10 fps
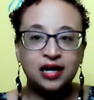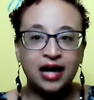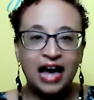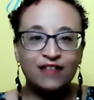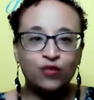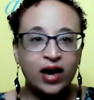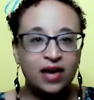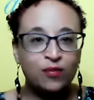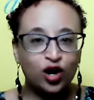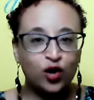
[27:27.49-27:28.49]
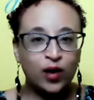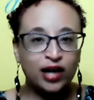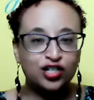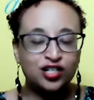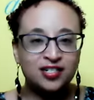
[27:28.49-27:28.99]
have way more
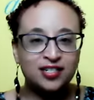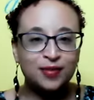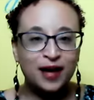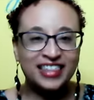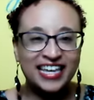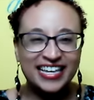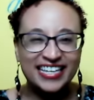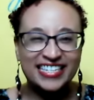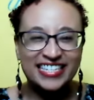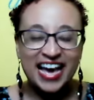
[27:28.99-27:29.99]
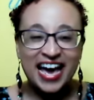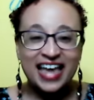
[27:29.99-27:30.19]
questions about this